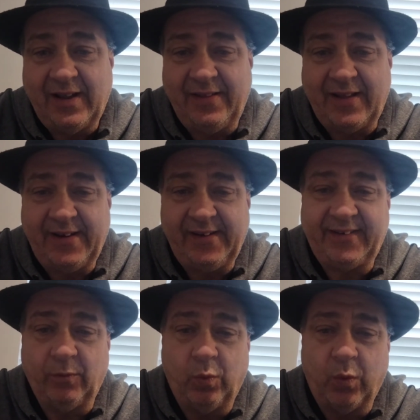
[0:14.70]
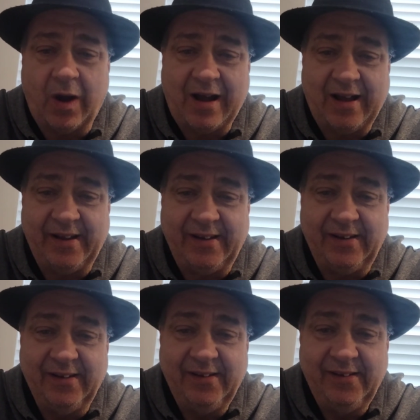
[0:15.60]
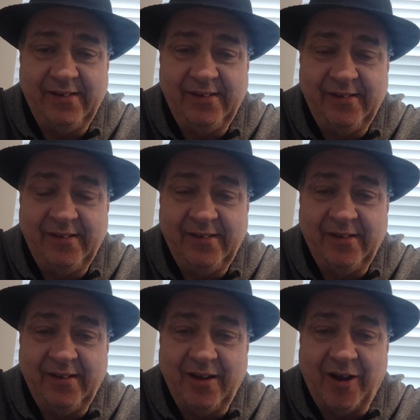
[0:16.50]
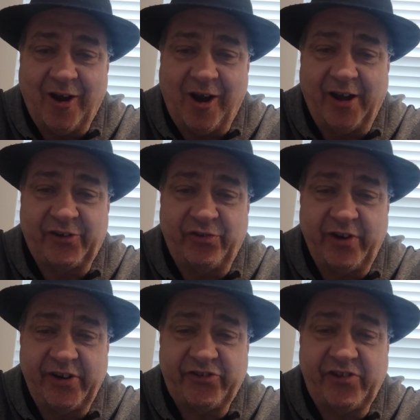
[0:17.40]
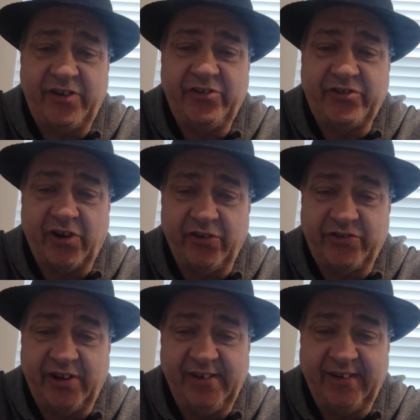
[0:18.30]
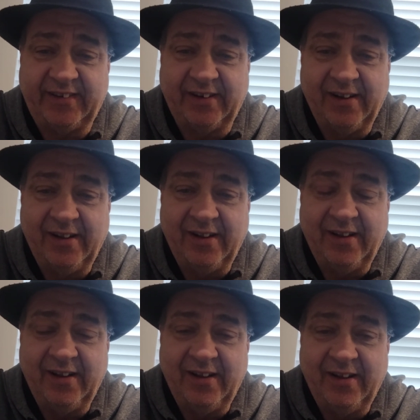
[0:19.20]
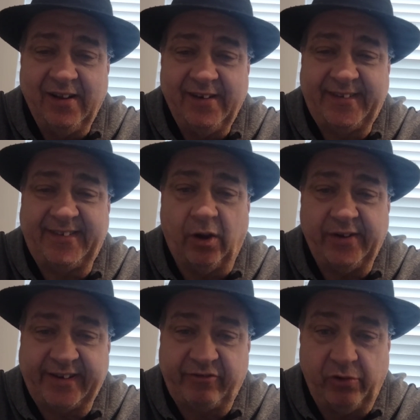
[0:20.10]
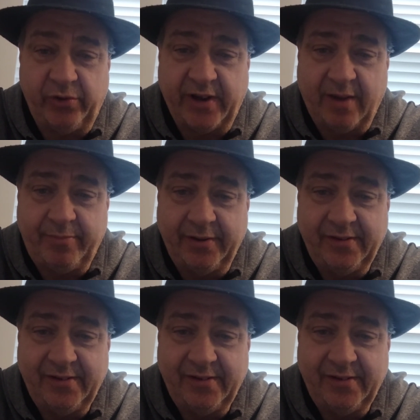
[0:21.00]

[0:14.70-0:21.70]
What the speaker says: and that is why are Christian churches so screwed up?